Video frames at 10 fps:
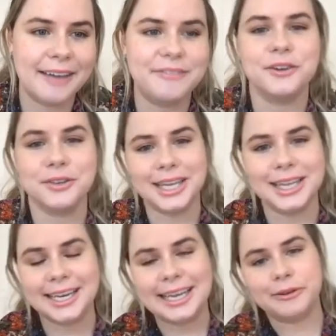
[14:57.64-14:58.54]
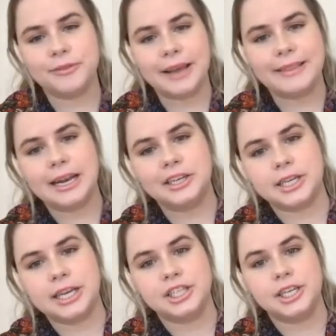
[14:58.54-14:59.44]
I feel really lucky to have had that
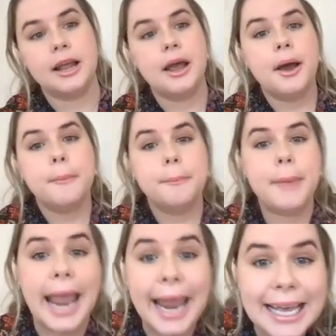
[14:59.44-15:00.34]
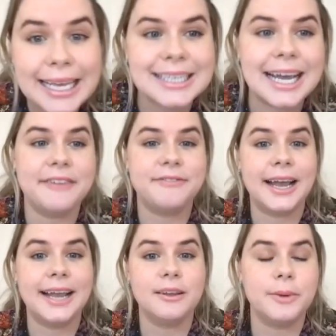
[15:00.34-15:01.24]
education. And I
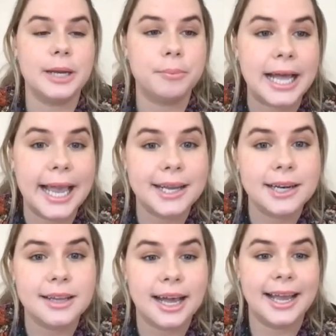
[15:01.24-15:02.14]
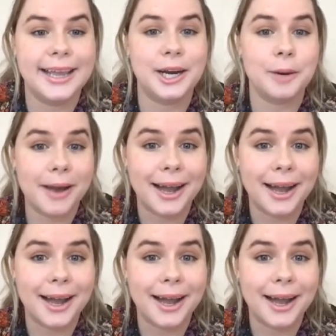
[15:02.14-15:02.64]
find that we apply it a lot in our